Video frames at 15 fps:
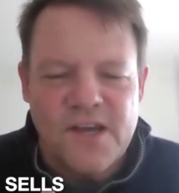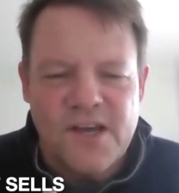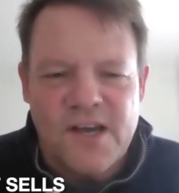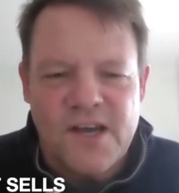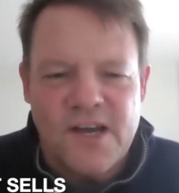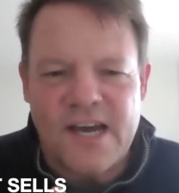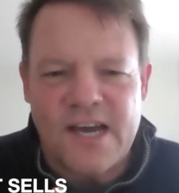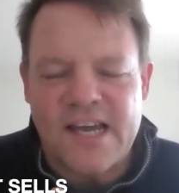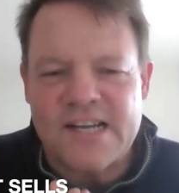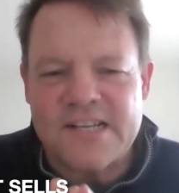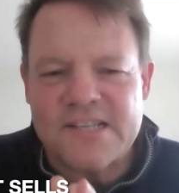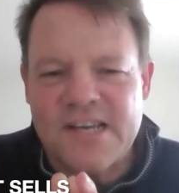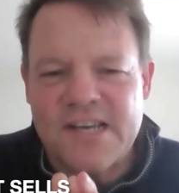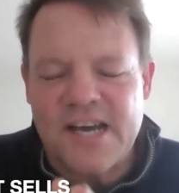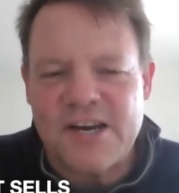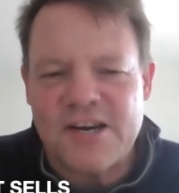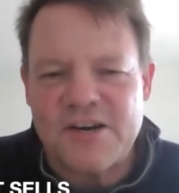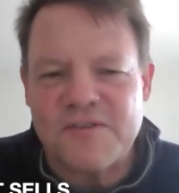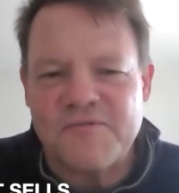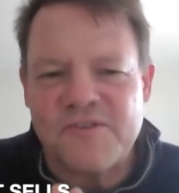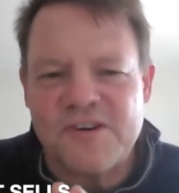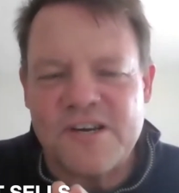I got tired
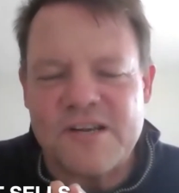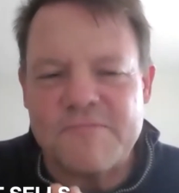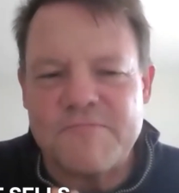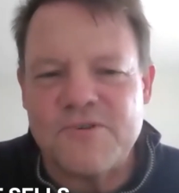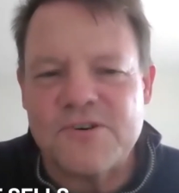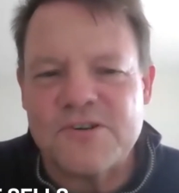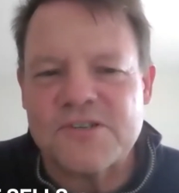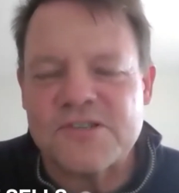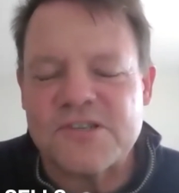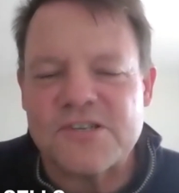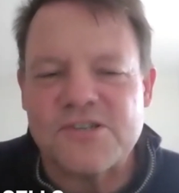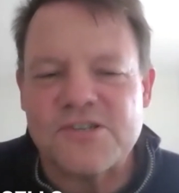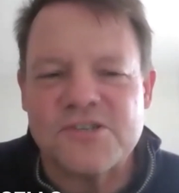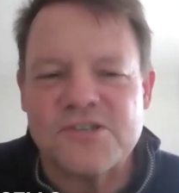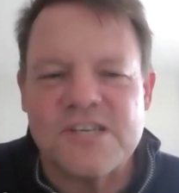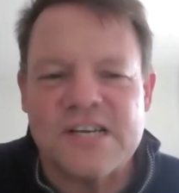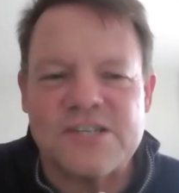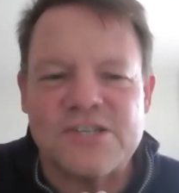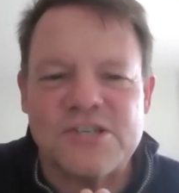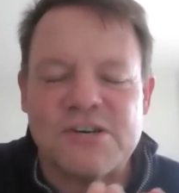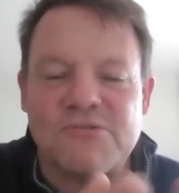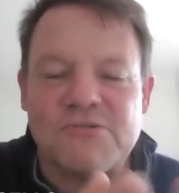of reading books that just
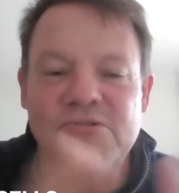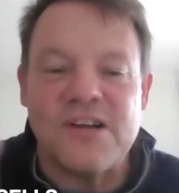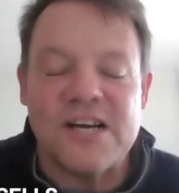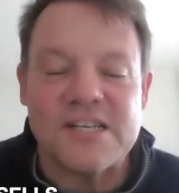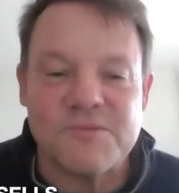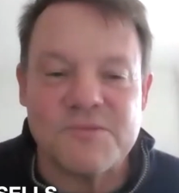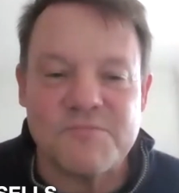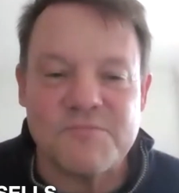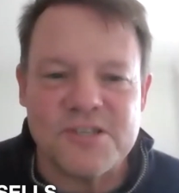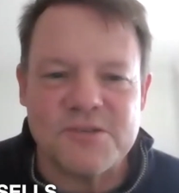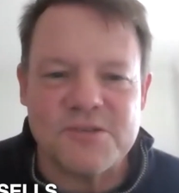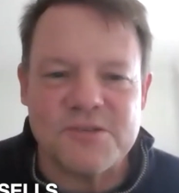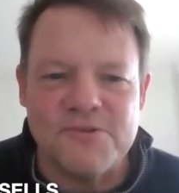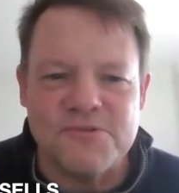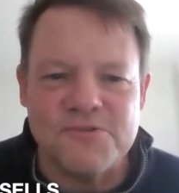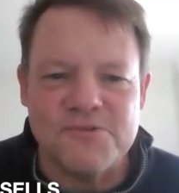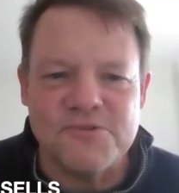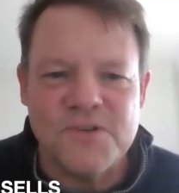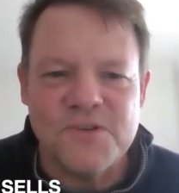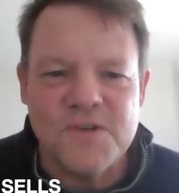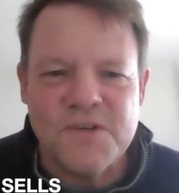had generalized principles.